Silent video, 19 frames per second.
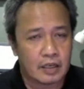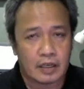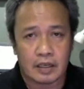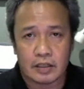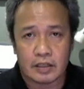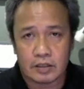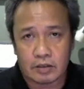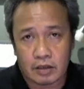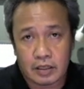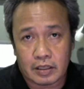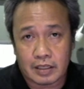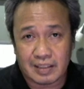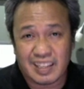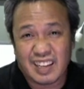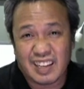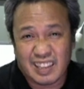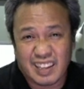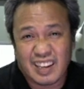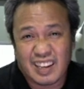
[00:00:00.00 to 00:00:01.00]
So
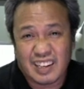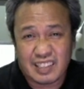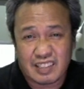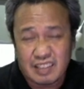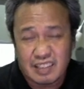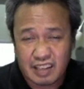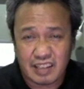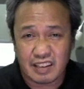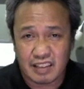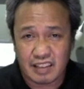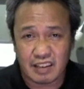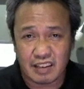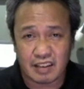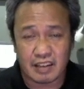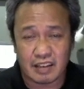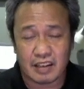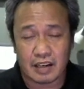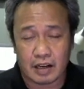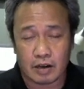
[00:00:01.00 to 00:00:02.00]
that is in
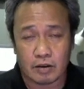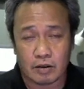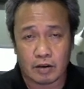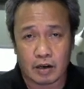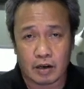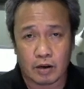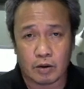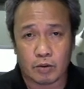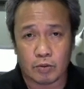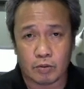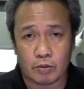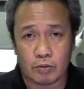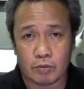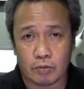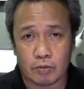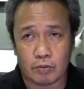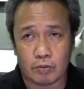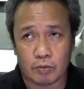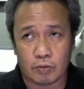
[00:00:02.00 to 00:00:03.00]
theory
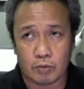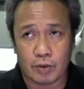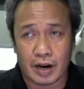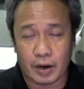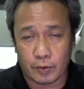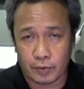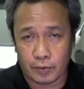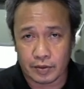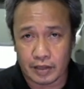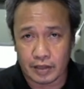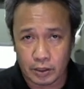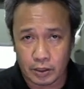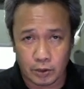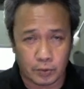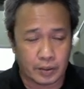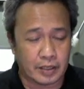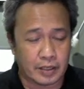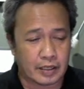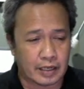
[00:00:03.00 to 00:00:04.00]
why they
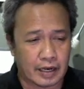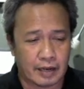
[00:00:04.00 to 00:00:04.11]
do it.